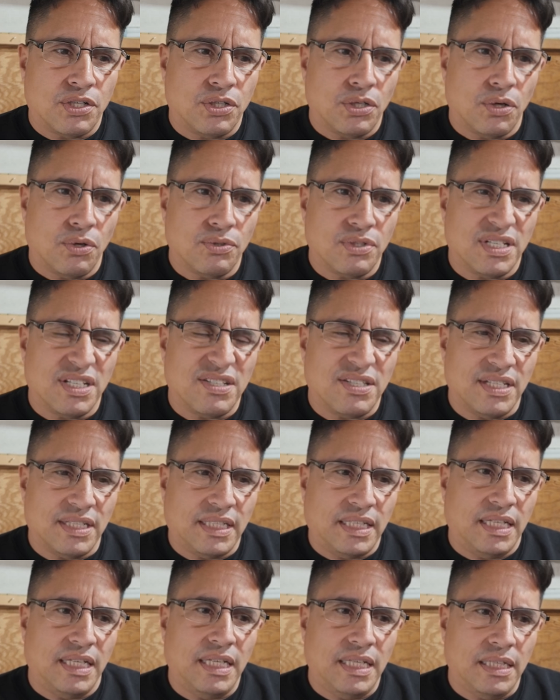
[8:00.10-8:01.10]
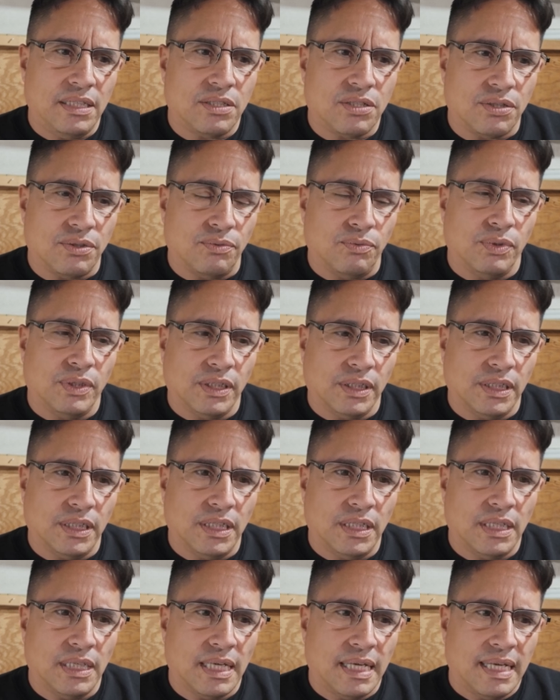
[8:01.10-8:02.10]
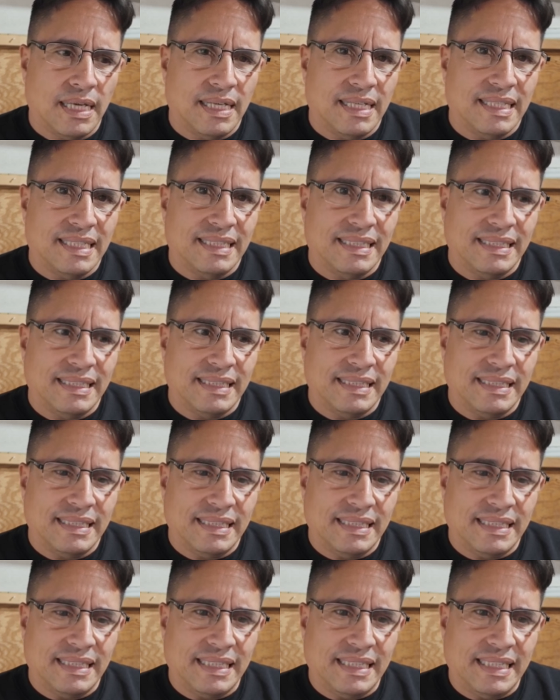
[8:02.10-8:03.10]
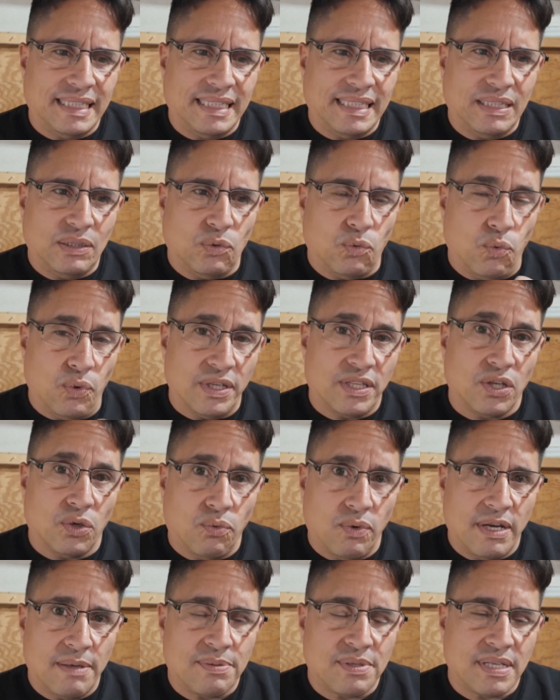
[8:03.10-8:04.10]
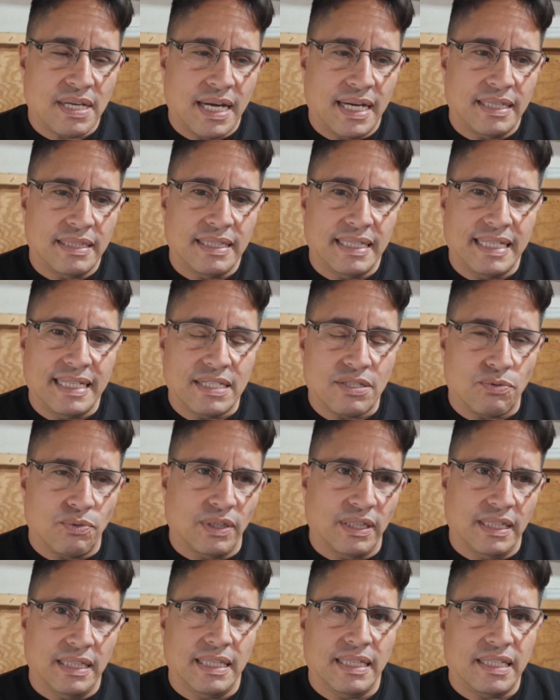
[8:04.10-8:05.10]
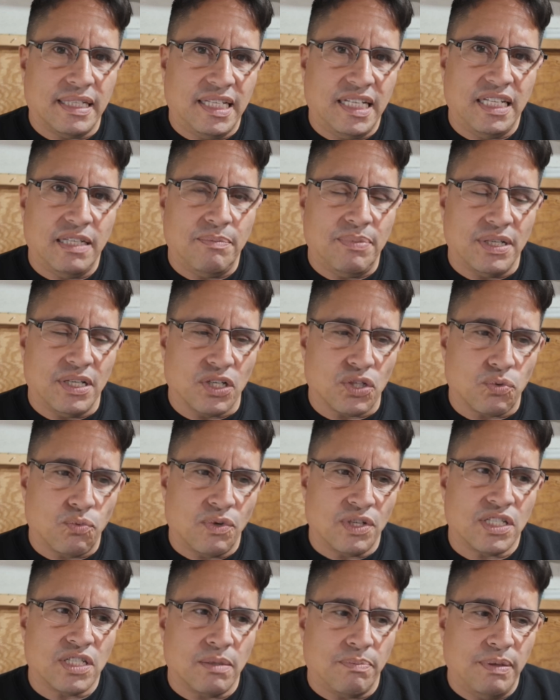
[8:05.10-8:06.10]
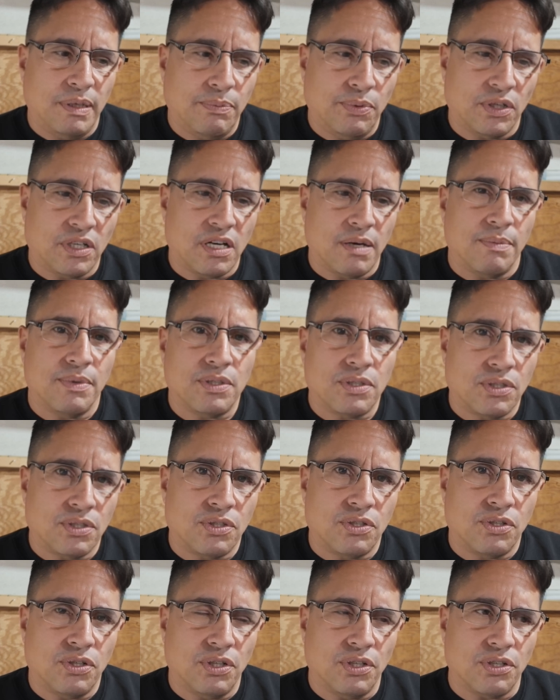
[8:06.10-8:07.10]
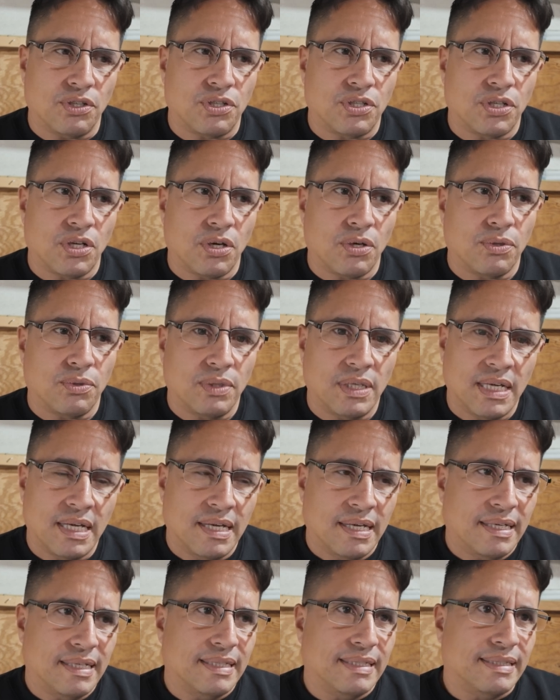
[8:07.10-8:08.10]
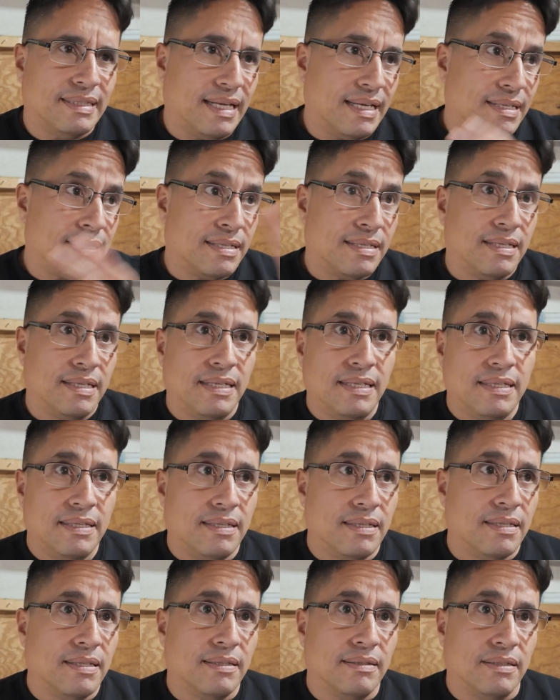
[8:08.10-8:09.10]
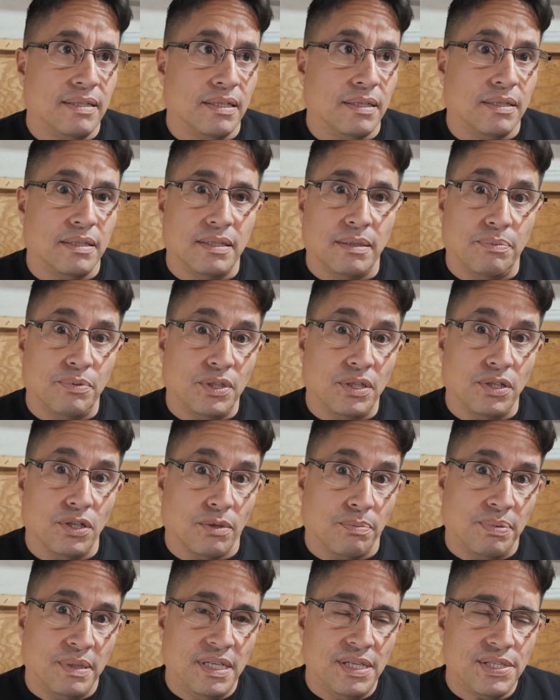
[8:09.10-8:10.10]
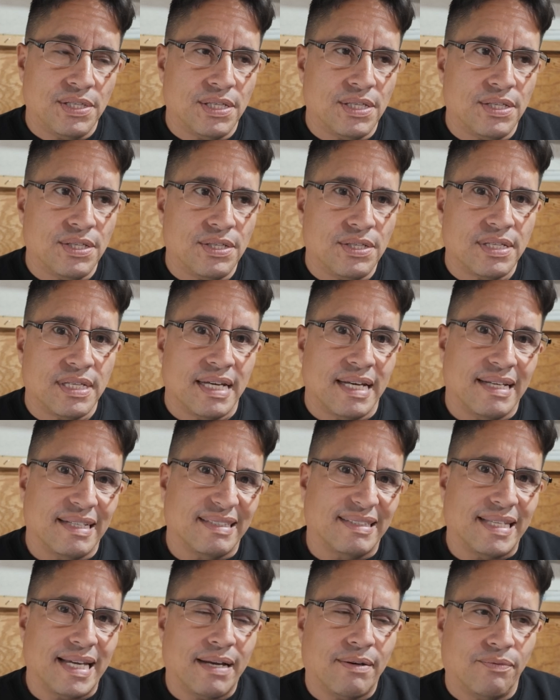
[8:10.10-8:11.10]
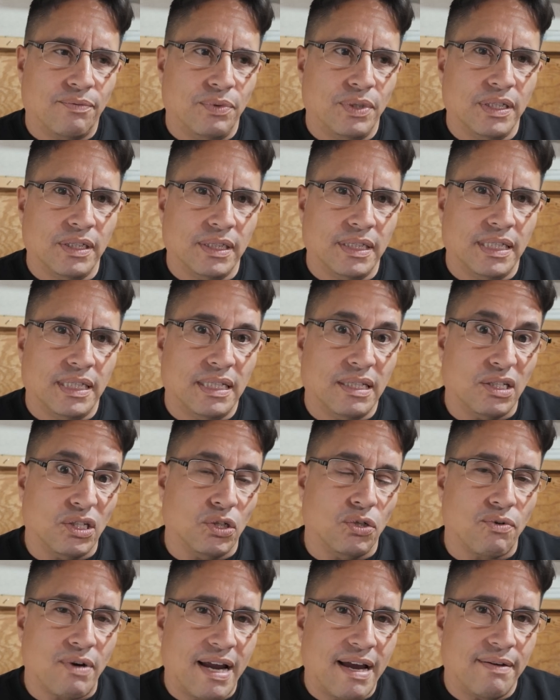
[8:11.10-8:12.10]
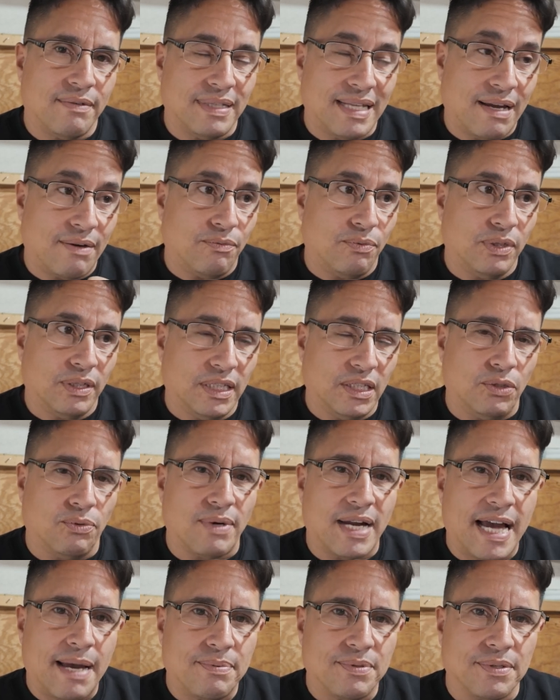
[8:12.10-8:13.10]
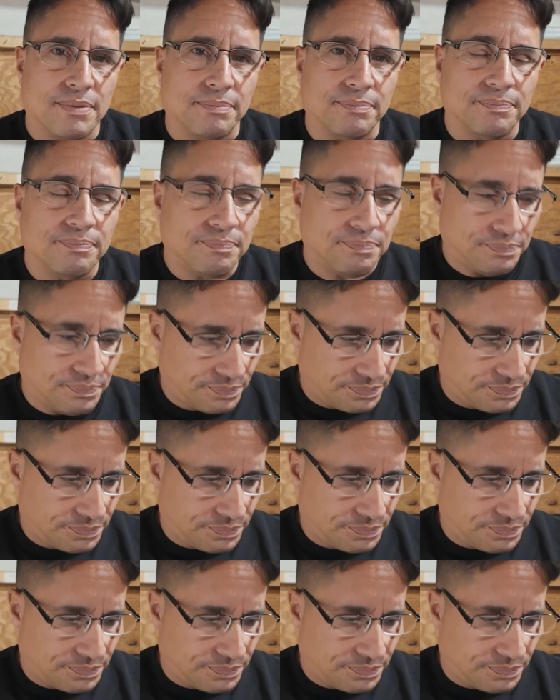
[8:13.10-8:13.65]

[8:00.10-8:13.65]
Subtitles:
shows is the key to really, with a website, is really the key, because once the people come into your show, they see your pieces, that really grabs them.